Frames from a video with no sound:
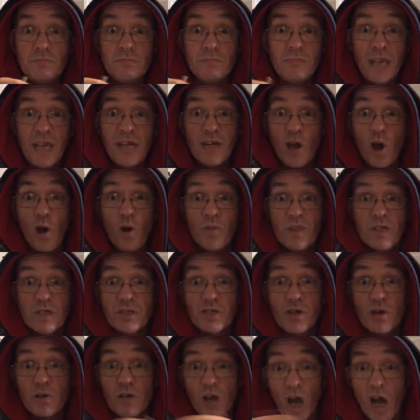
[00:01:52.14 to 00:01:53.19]
They know there's
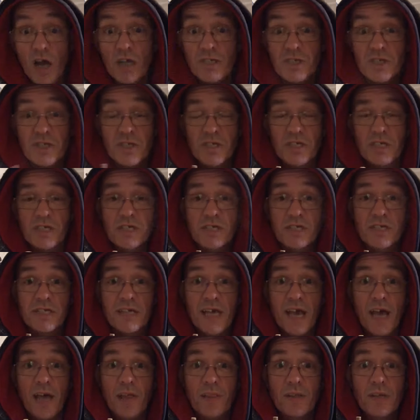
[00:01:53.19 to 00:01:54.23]
no consciousness in
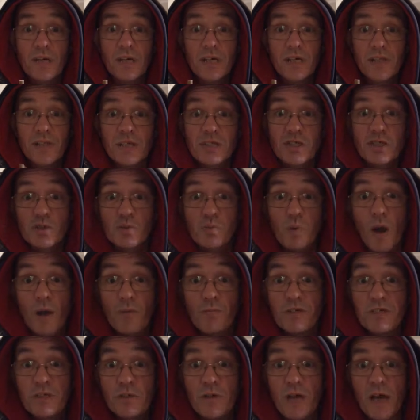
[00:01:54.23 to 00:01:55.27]
death. This is why
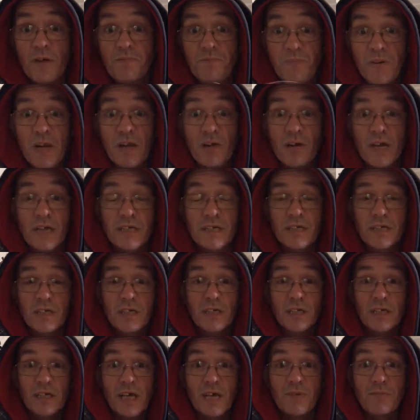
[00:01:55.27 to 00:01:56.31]
we do not fear it.
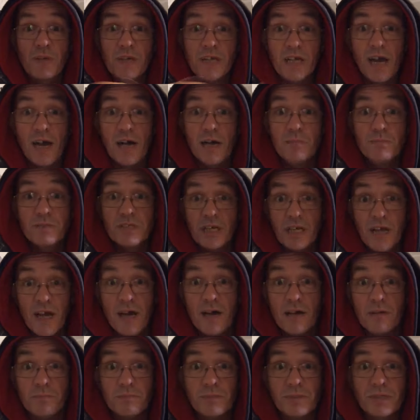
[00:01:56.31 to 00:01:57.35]
If it comes, it
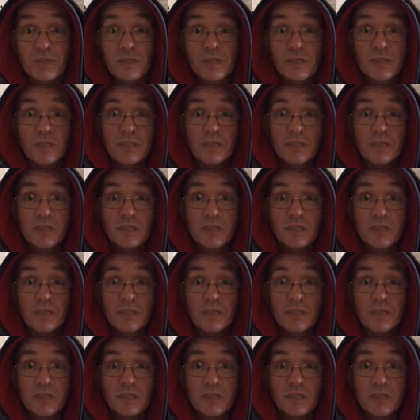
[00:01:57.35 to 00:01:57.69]
comes.